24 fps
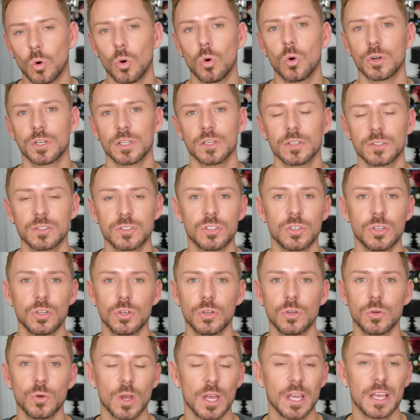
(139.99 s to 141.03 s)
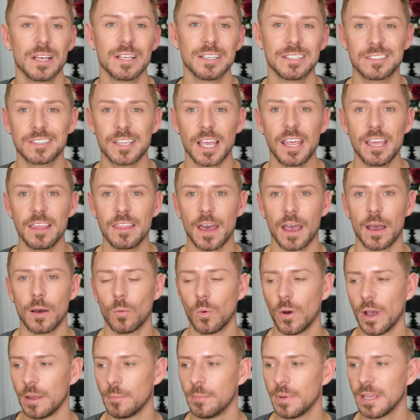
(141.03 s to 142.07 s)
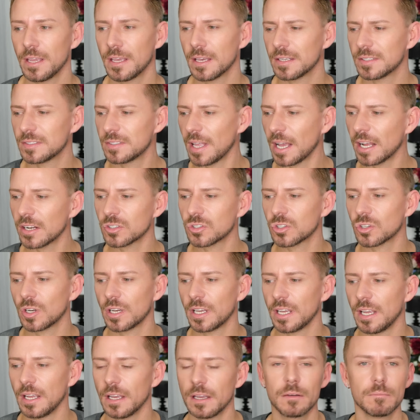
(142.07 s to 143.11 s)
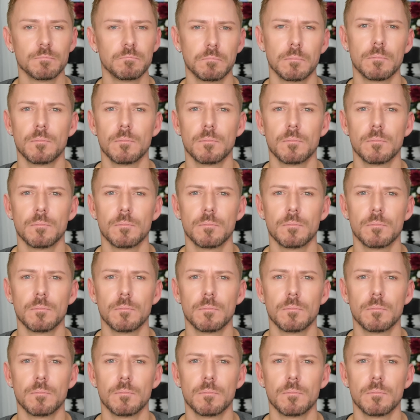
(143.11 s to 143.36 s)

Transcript: order to stay that way, because naturally